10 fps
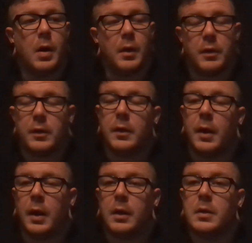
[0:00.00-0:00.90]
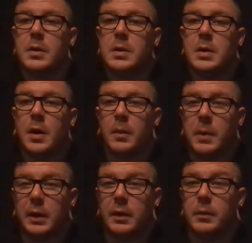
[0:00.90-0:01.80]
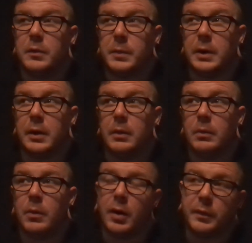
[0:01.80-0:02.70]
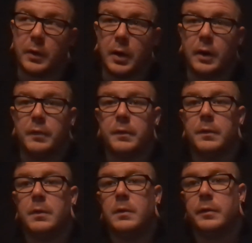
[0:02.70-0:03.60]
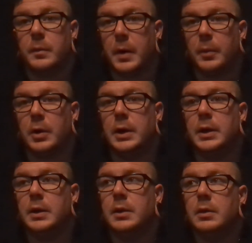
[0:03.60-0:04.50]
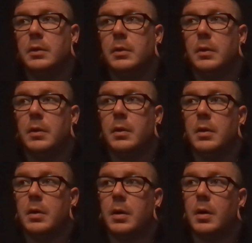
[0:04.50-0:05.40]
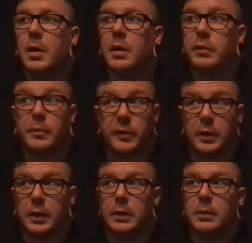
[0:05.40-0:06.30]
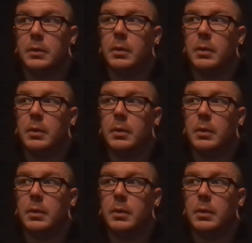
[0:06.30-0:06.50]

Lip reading: Other than that, I'll mainly be speaking off the cuff, from memory, from feeling,